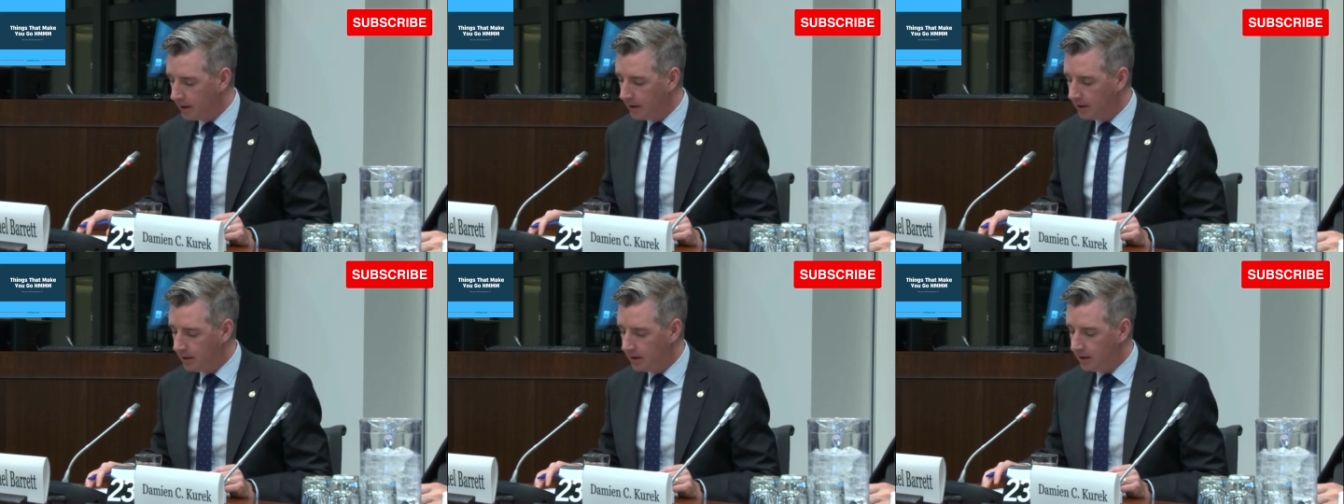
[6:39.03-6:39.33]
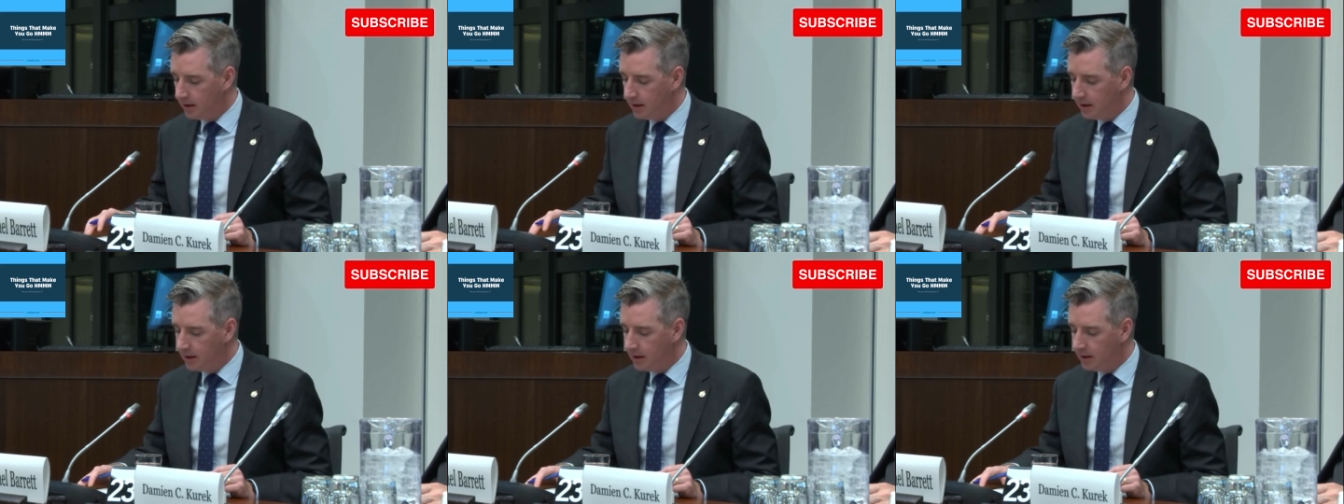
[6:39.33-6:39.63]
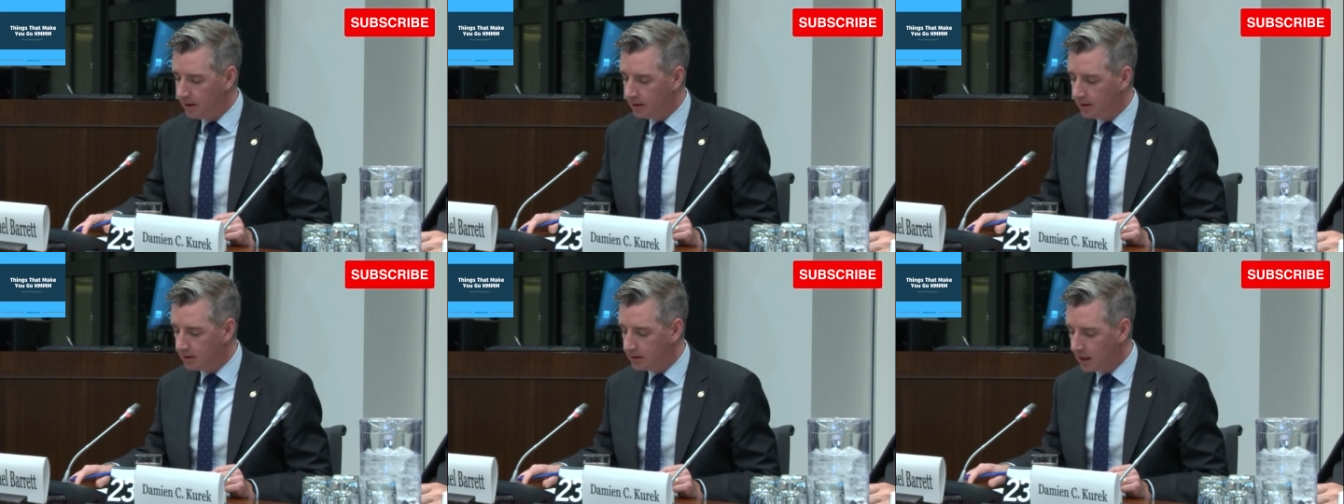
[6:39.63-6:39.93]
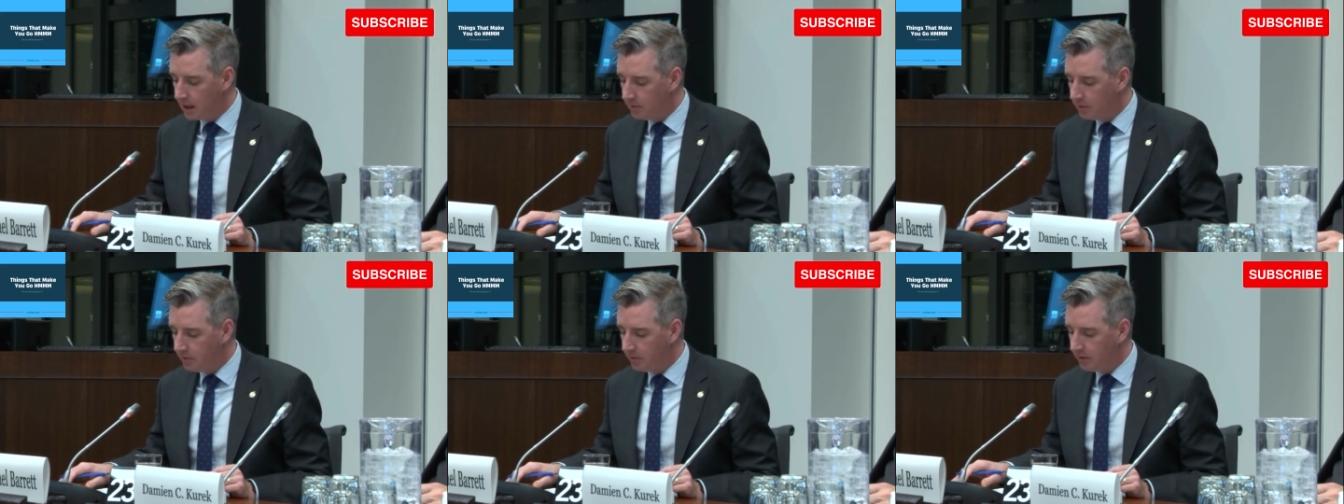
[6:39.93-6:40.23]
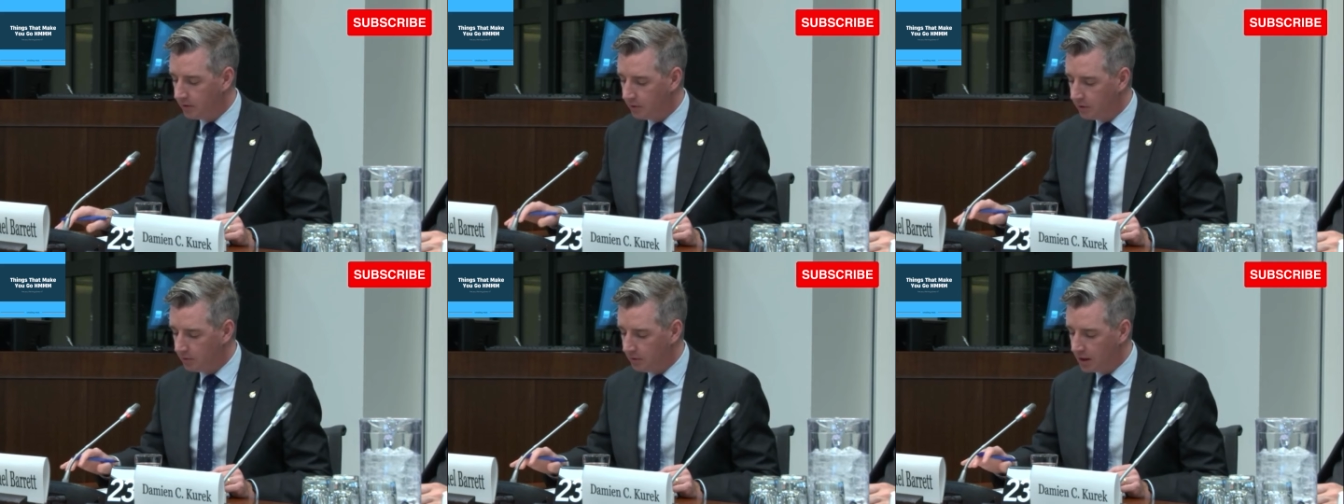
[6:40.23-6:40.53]
the type of
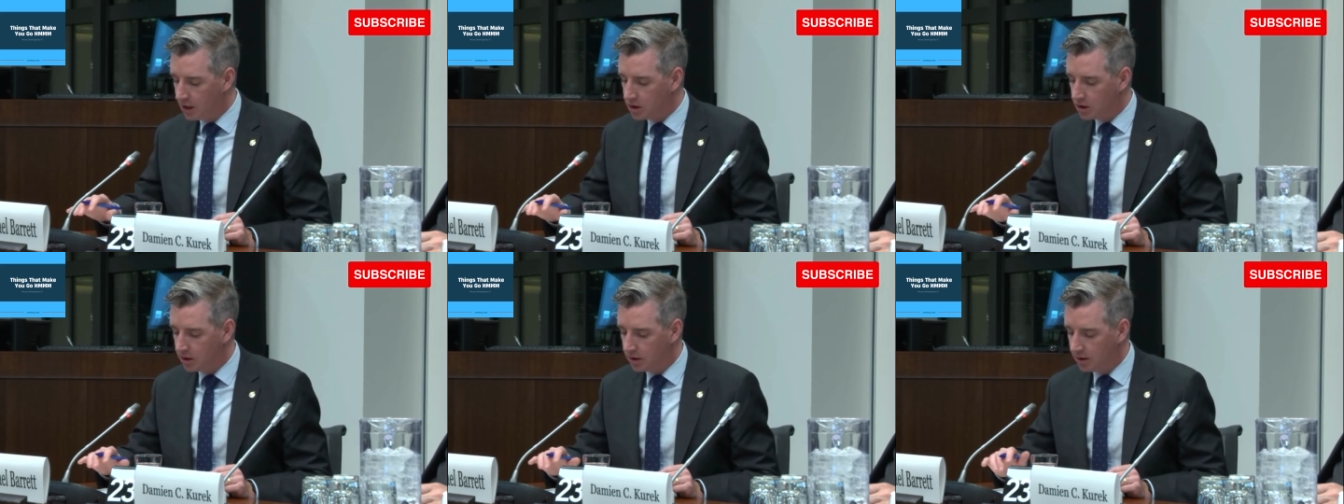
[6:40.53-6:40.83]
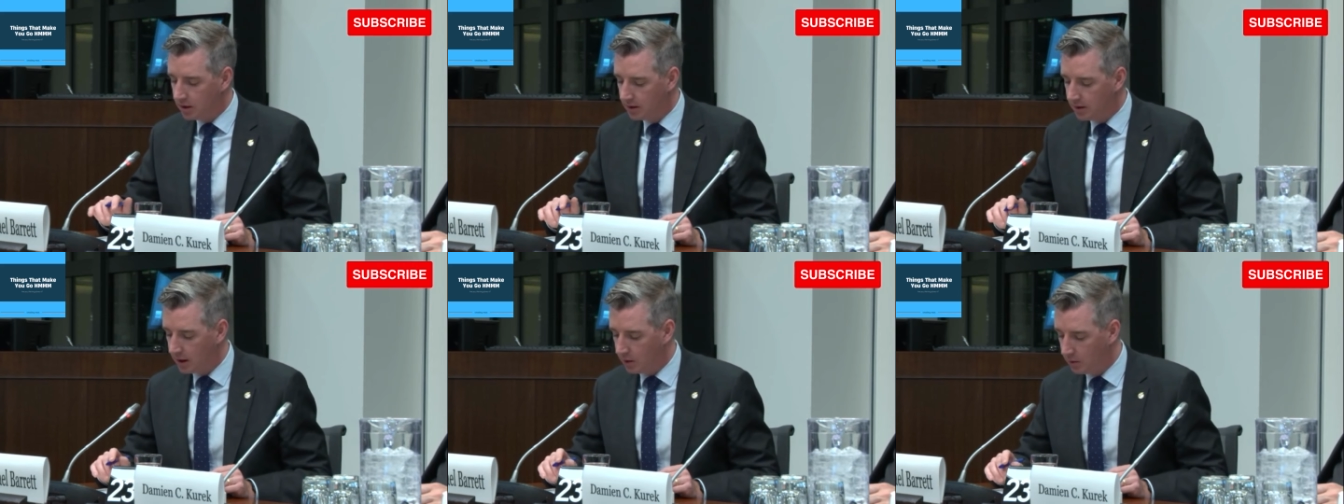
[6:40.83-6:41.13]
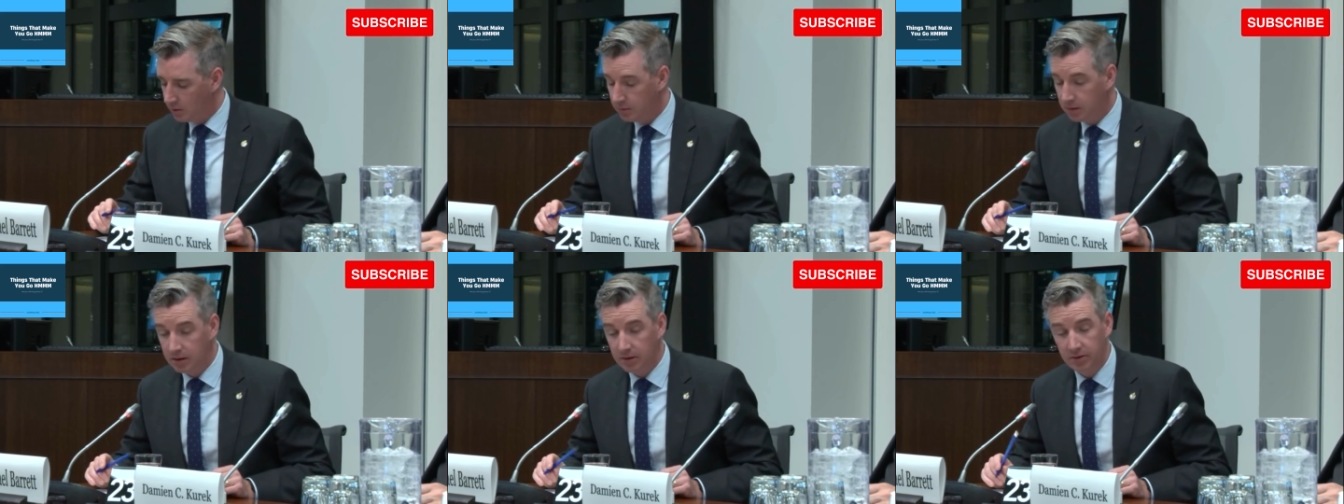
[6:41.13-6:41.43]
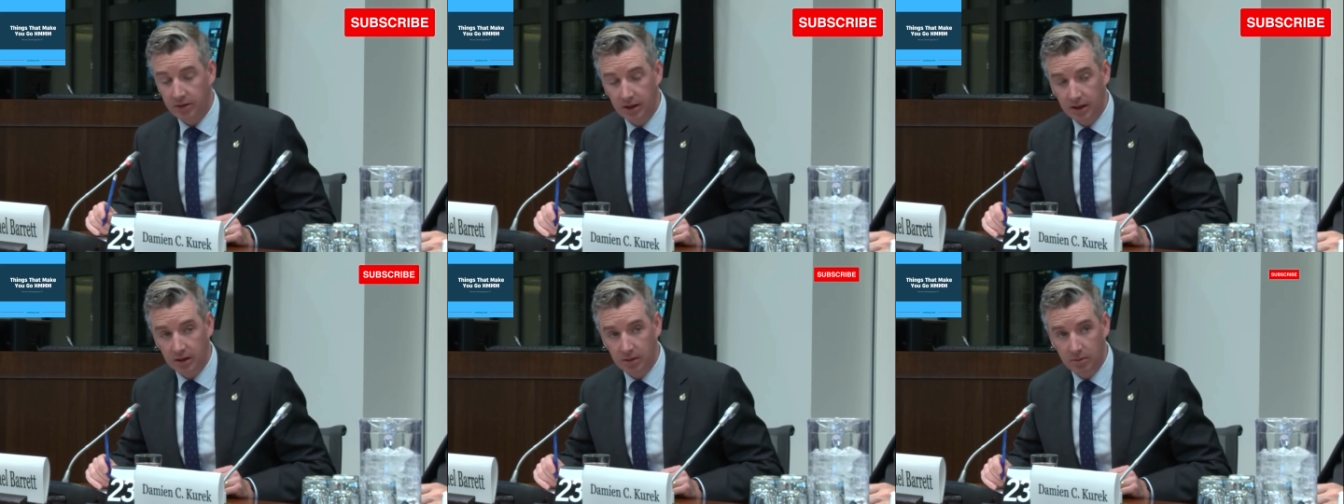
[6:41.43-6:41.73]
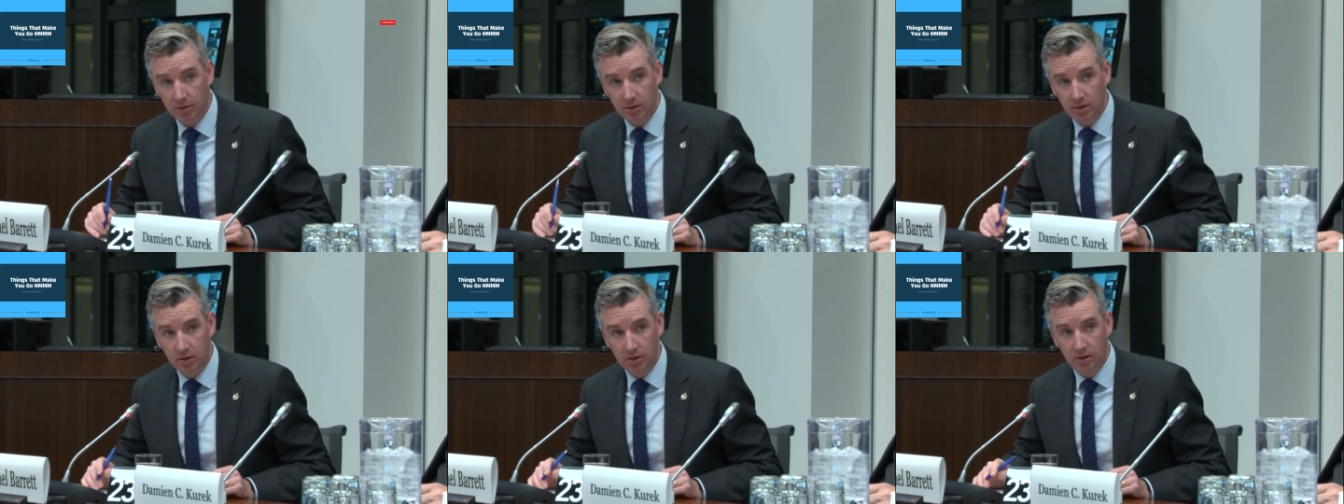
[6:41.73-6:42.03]
information that would be
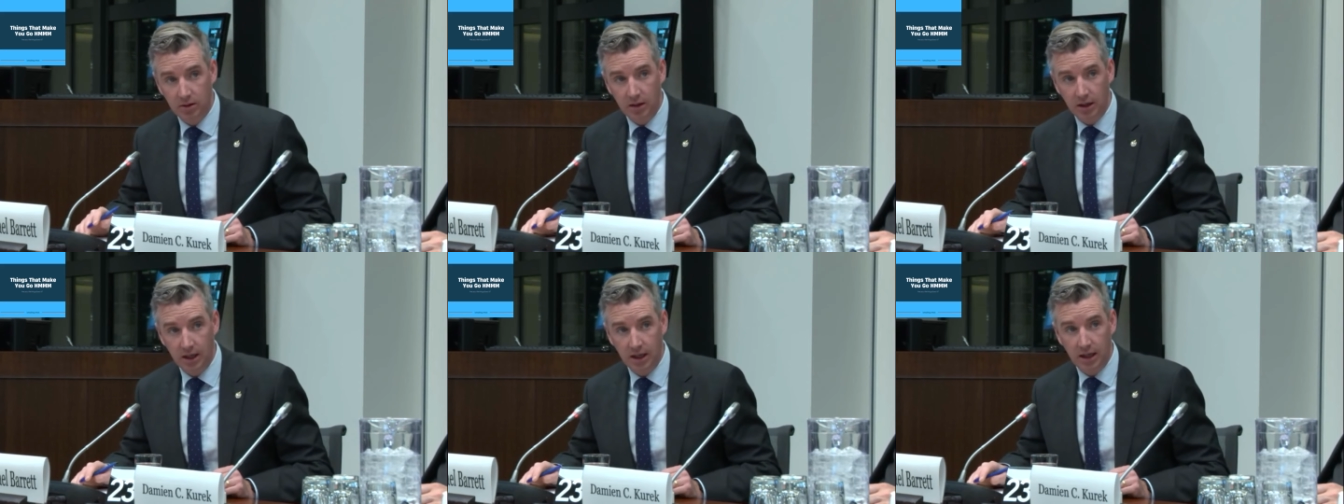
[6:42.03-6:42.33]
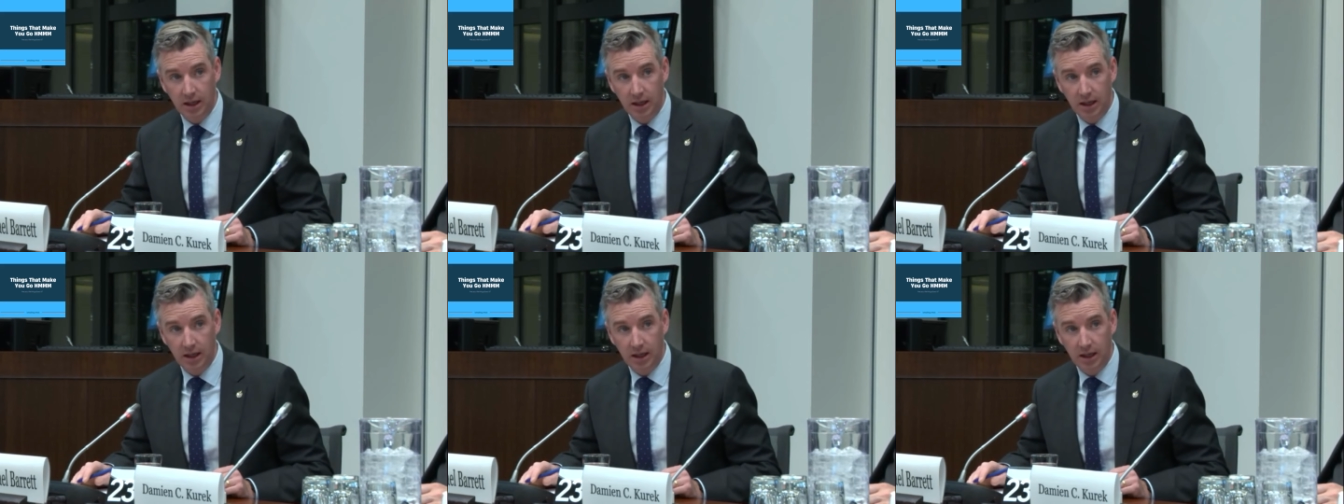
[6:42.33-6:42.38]
available